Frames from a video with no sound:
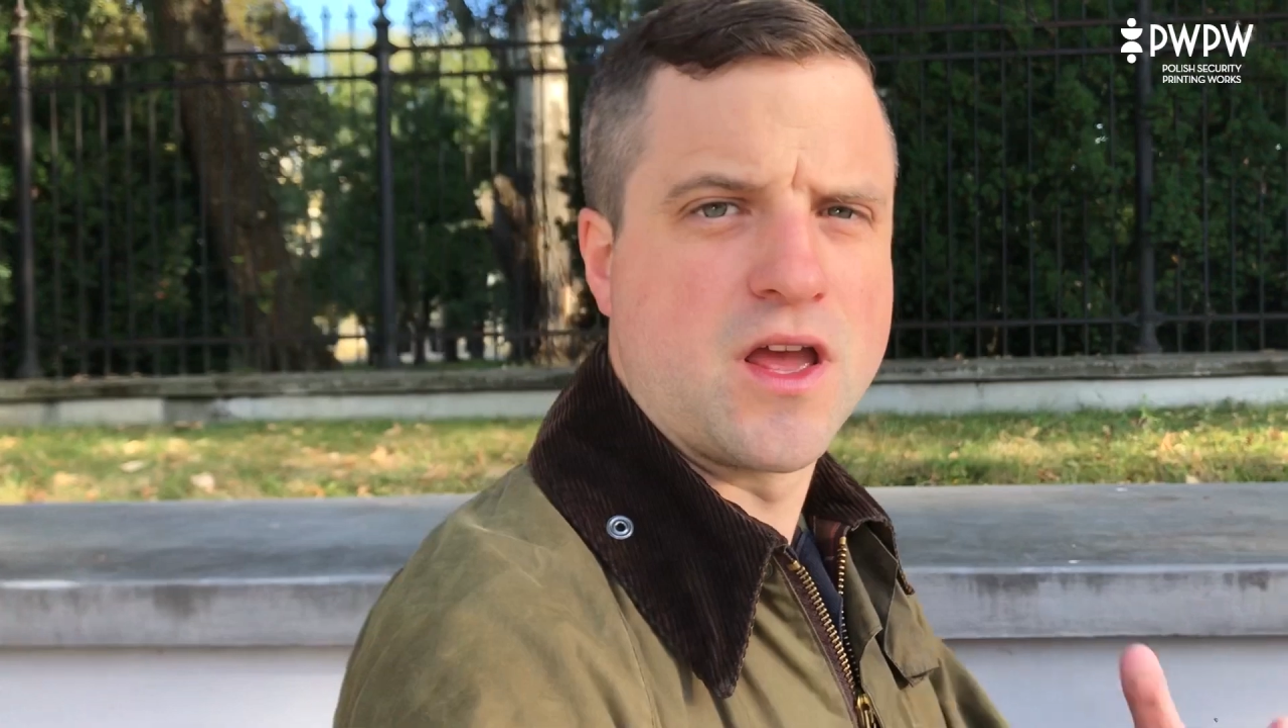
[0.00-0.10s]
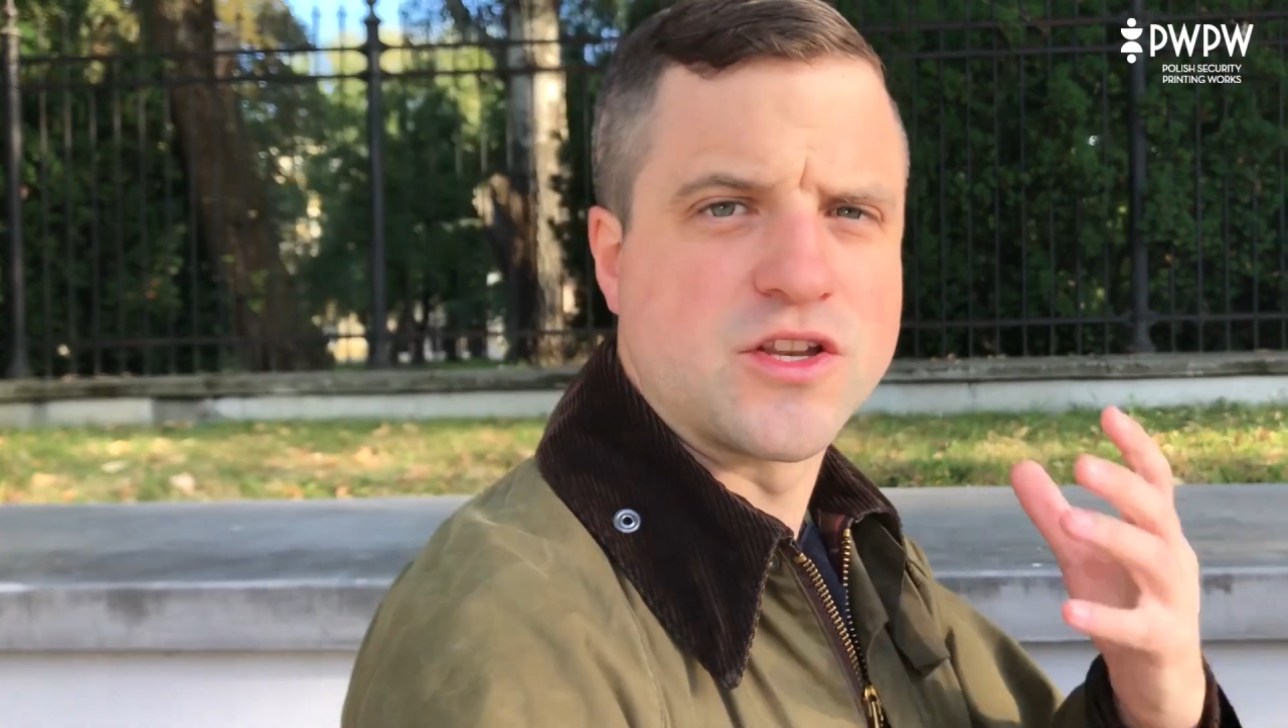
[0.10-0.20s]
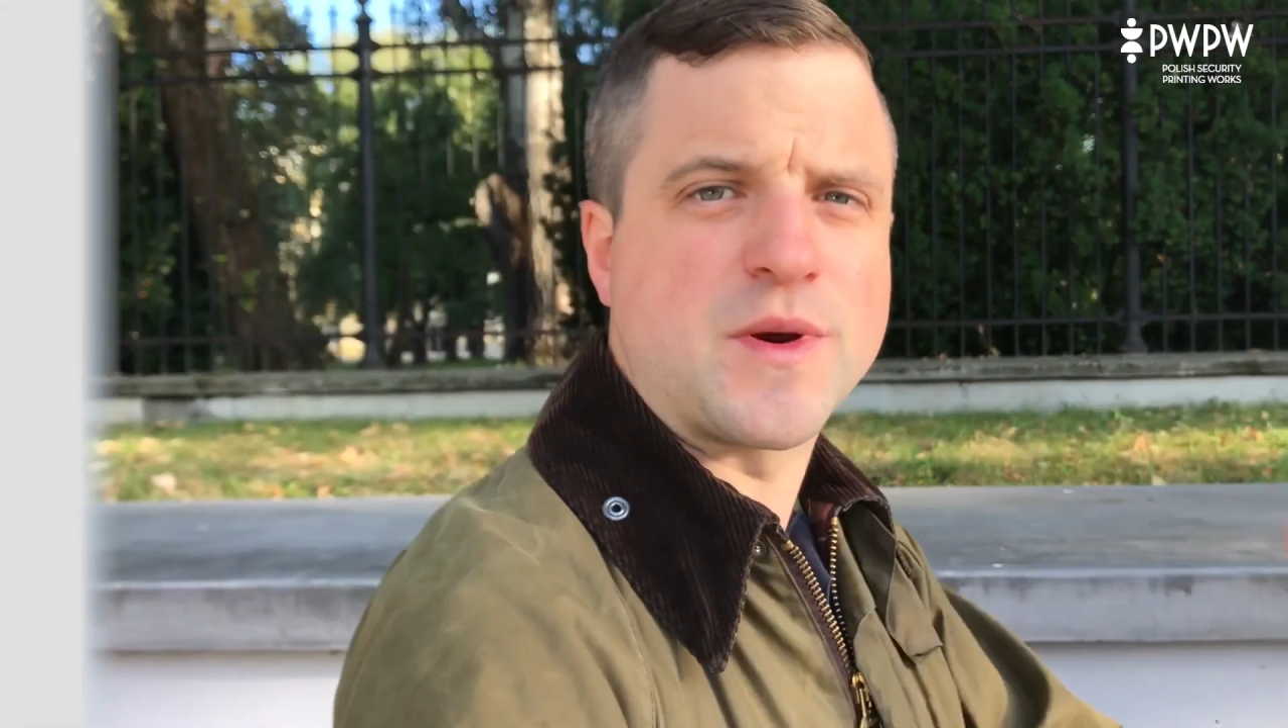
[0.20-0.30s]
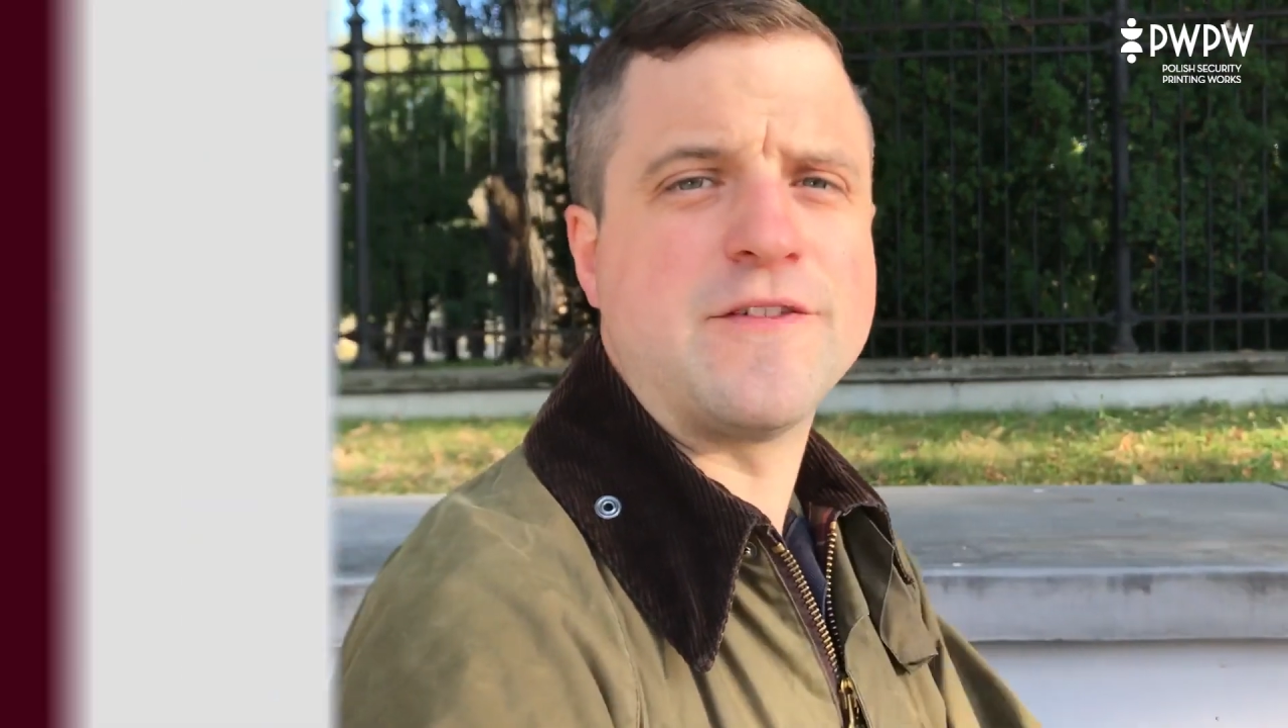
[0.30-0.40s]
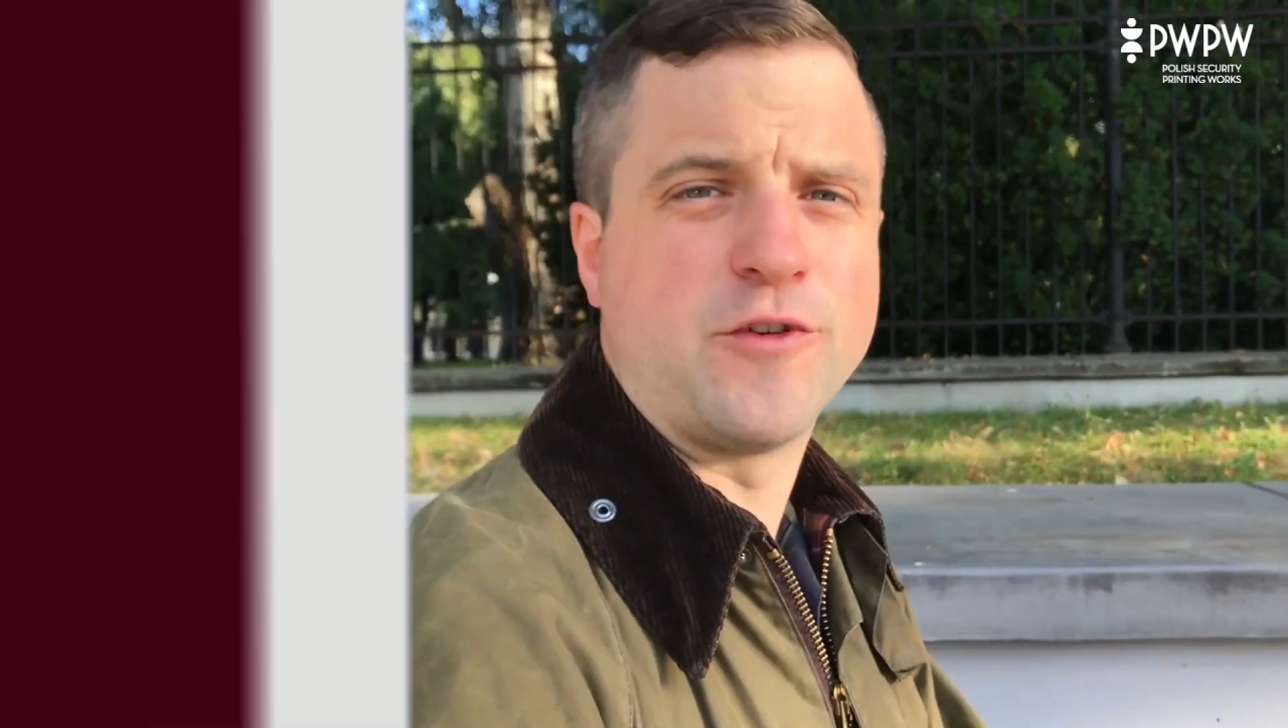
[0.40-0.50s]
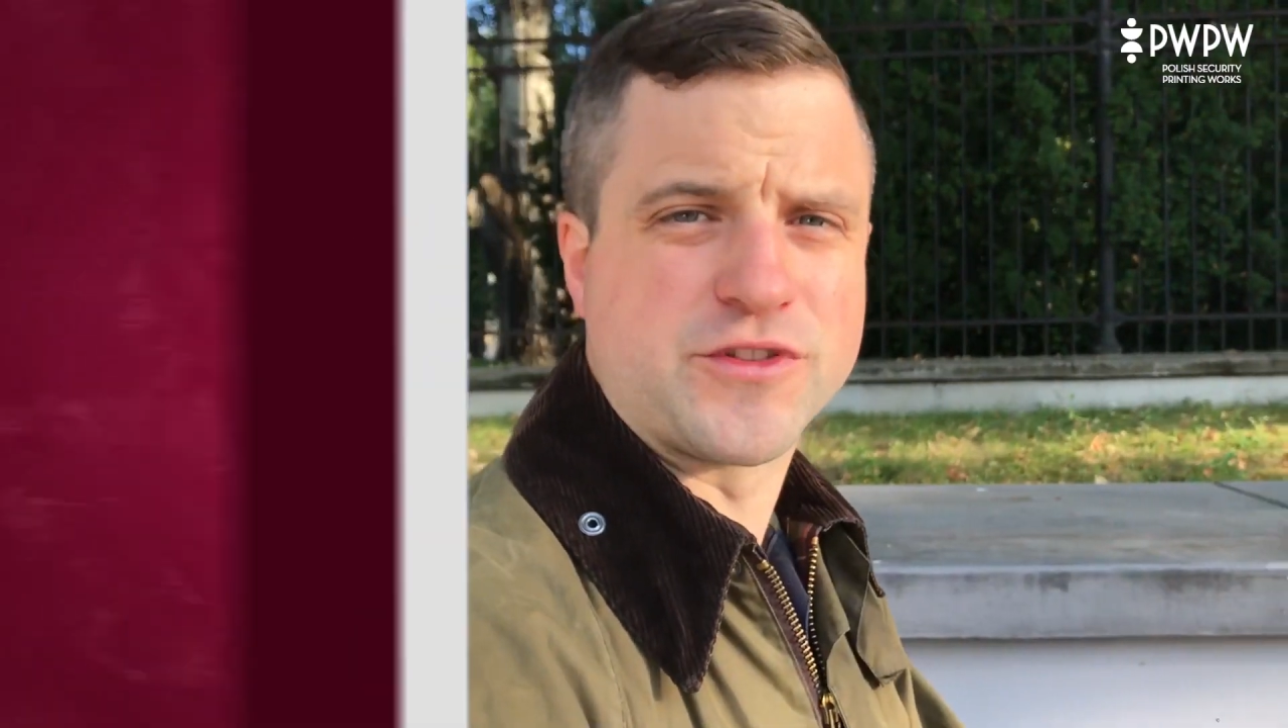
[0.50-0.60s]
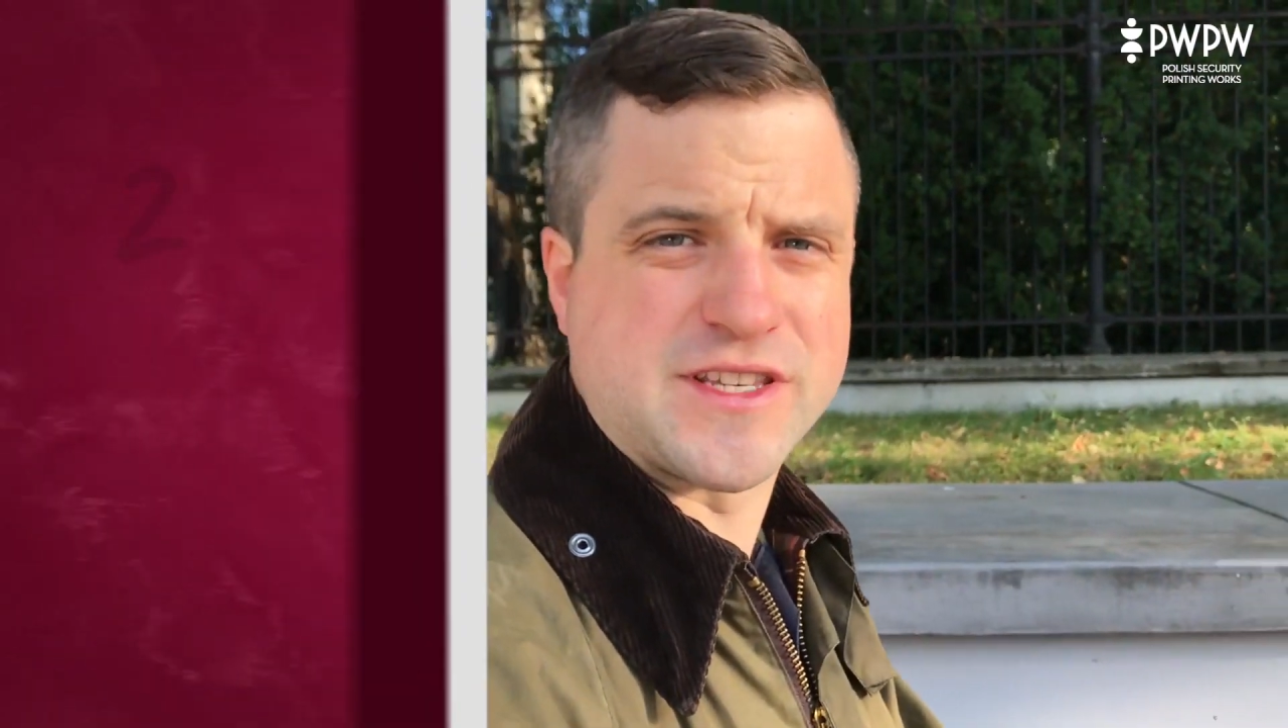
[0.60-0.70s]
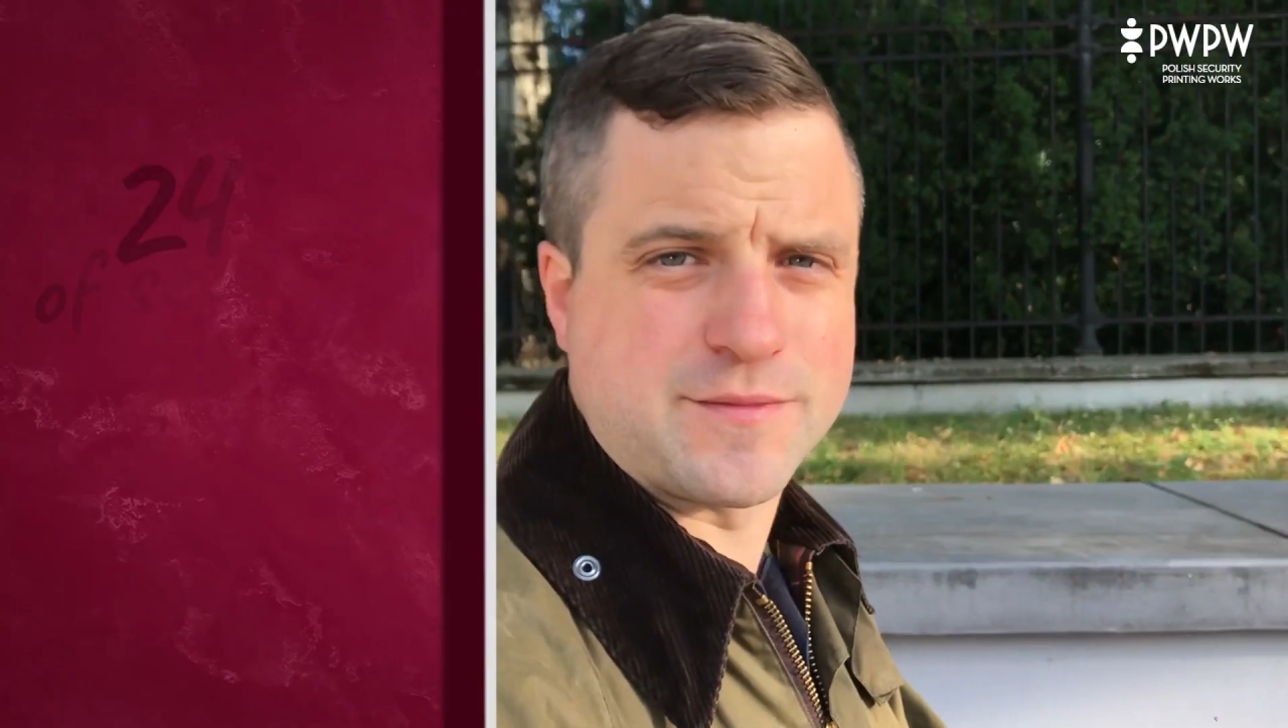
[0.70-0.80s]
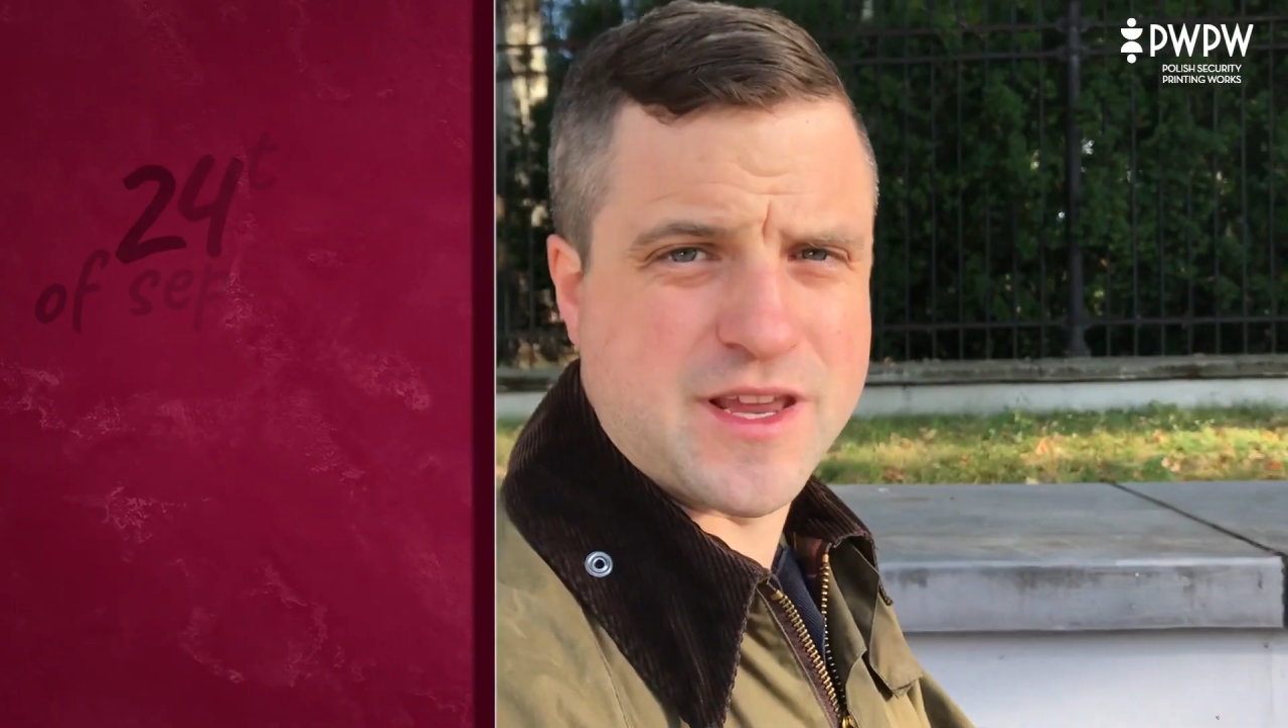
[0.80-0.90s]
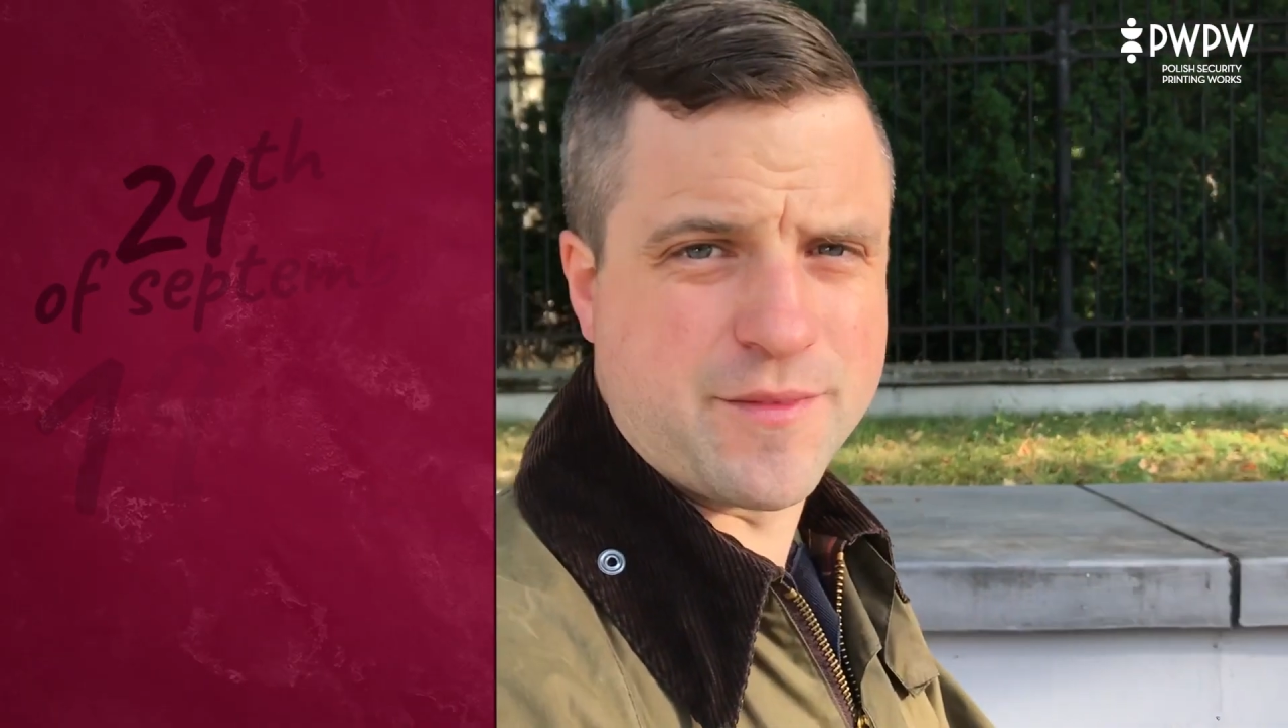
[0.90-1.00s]
24th
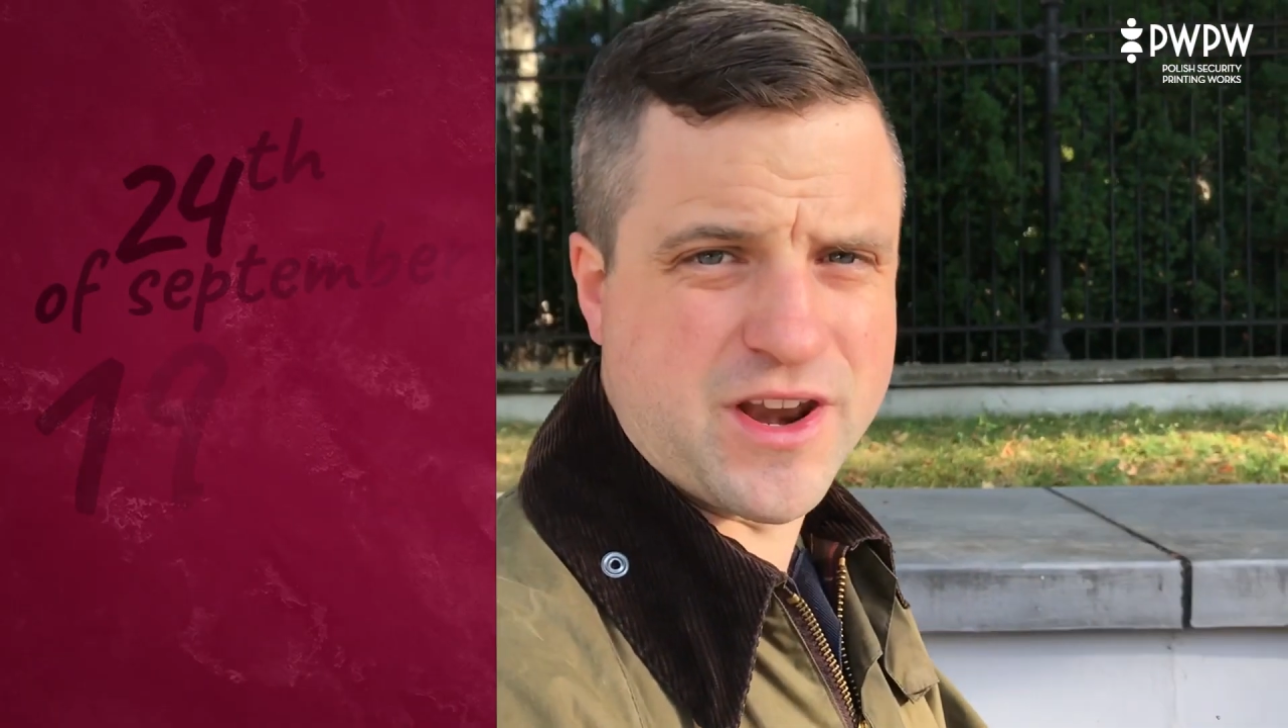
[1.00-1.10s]
September